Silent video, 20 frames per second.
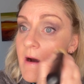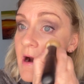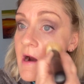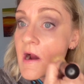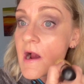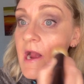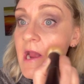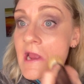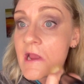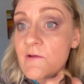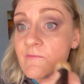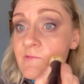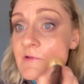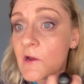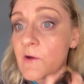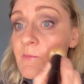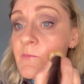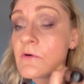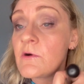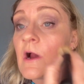I have
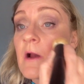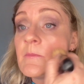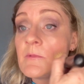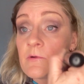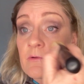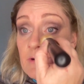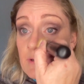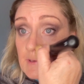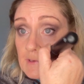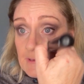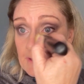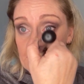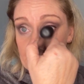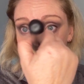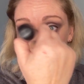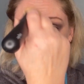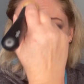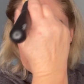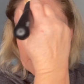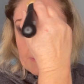no primer on.
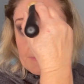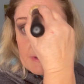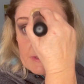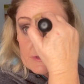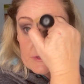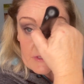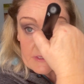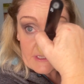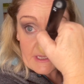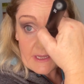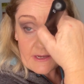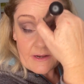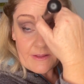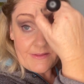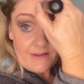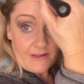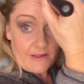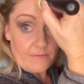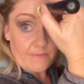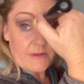Did I mention that? I
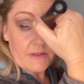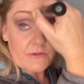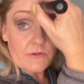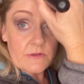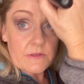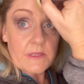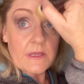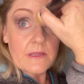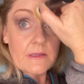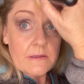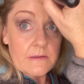think I mentioned that.